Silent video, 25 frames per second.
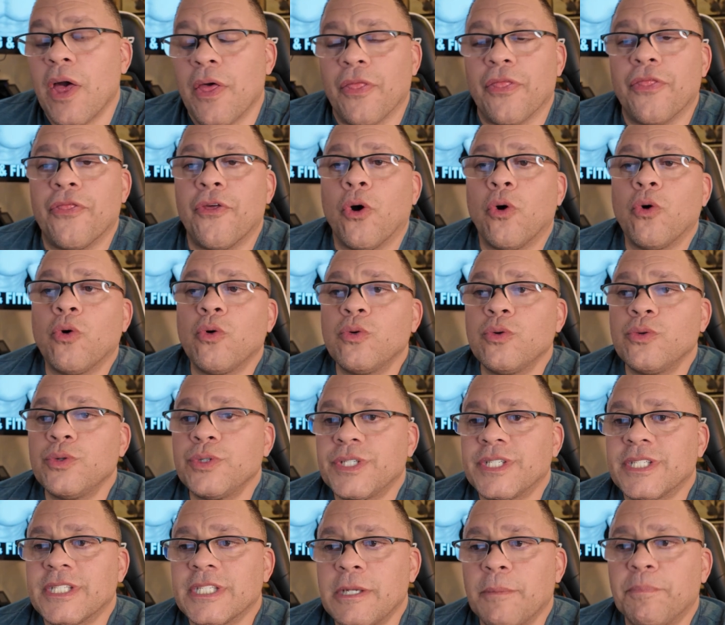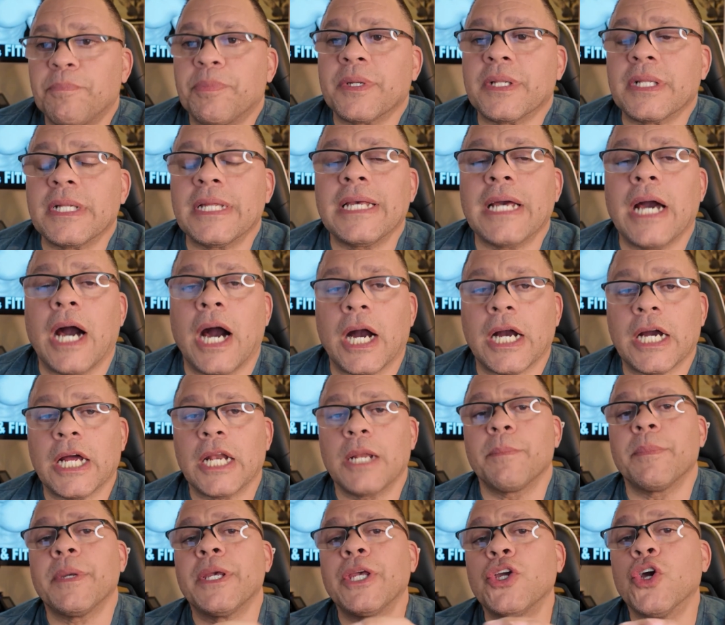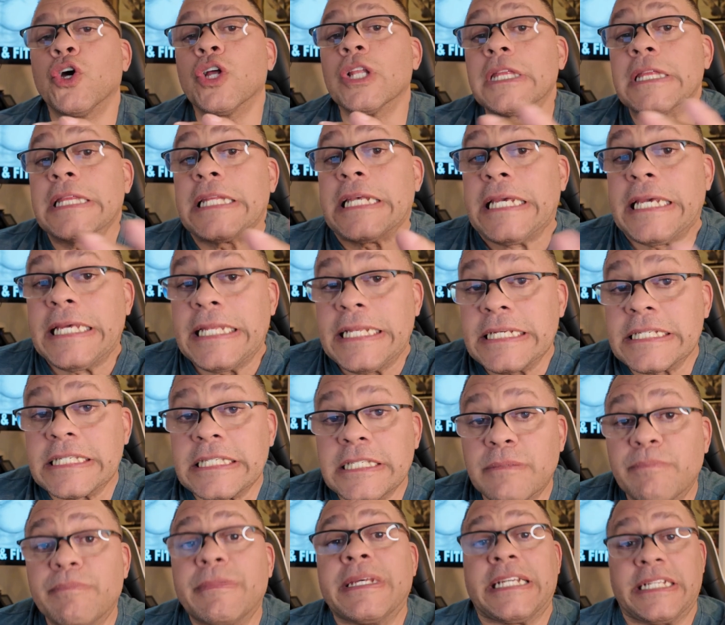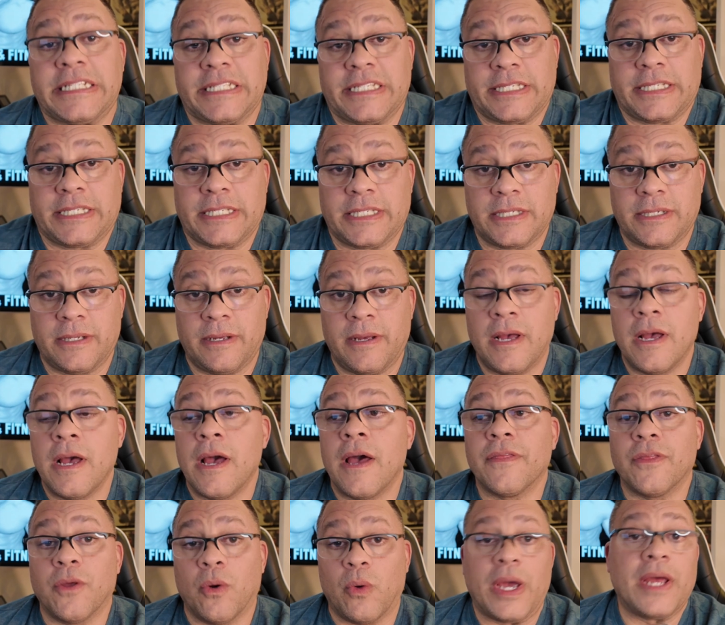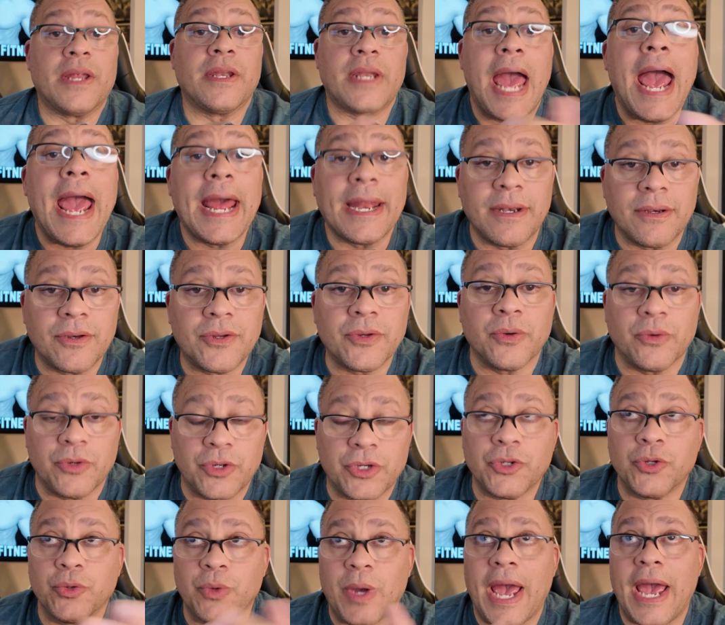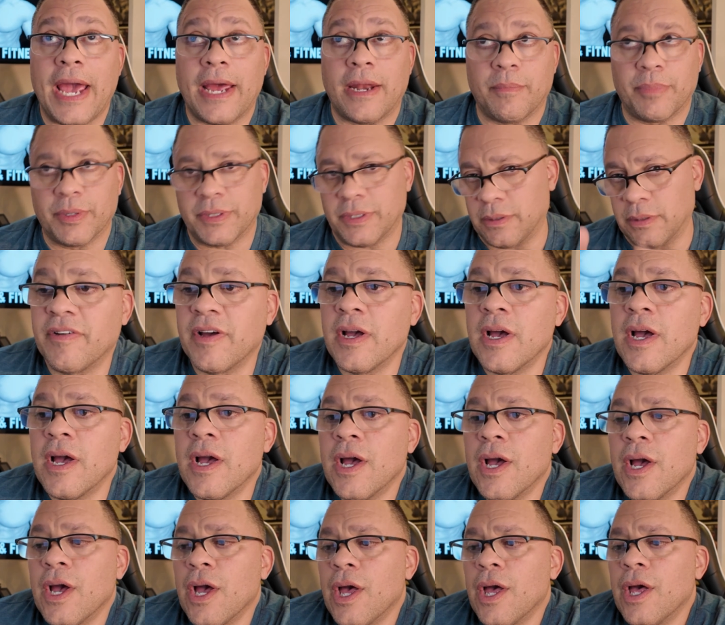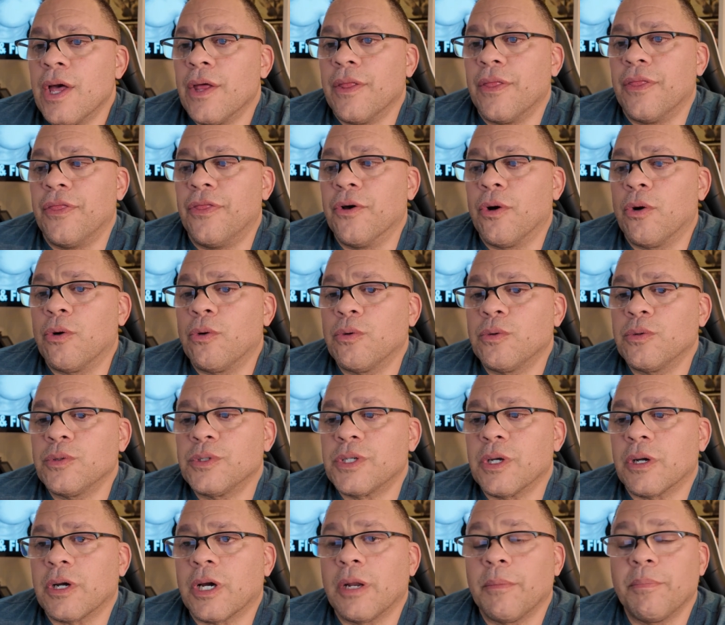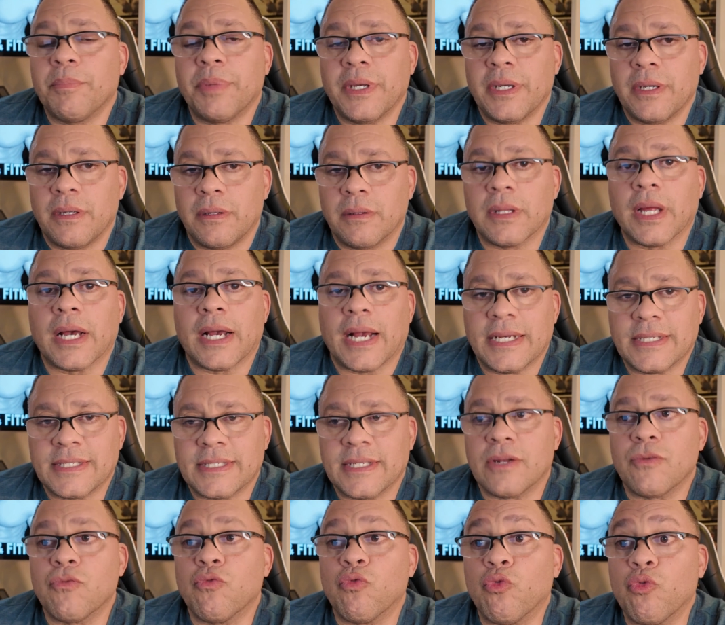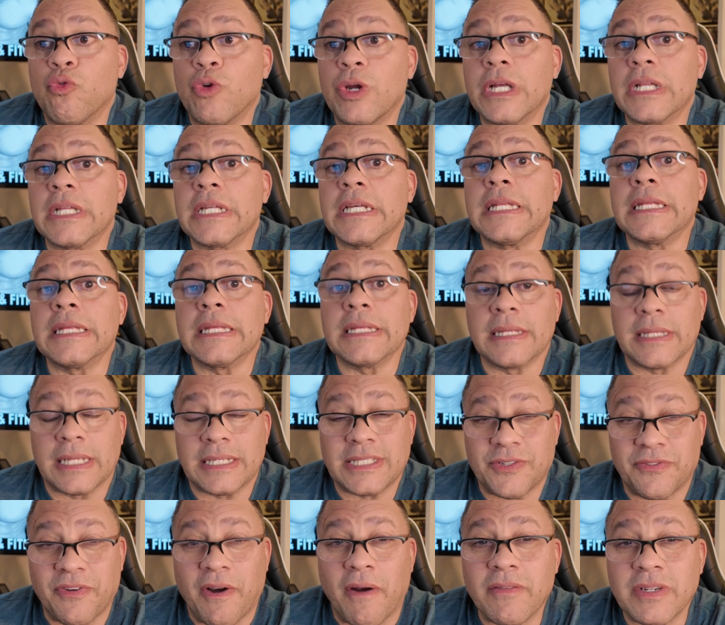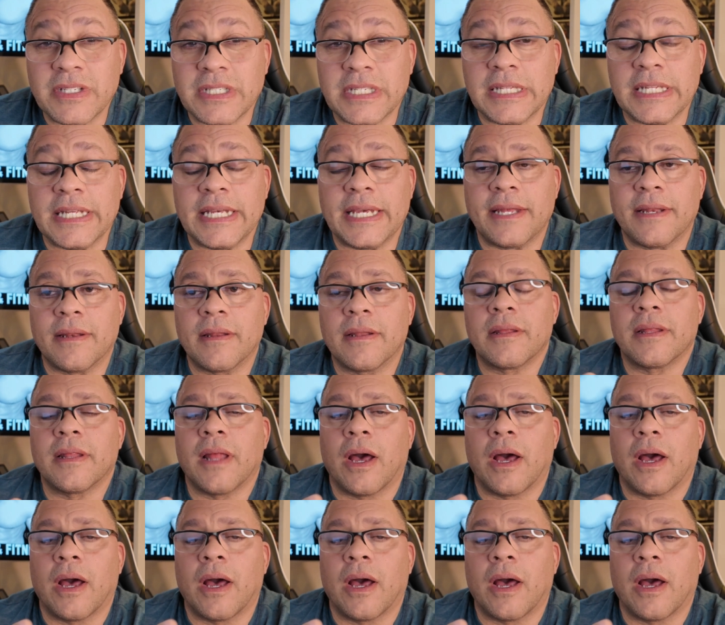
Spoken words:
Those typically are gonna be your leanest meats. And hen too, you can do hen, but those are gonna be, like I said, really as far as lean.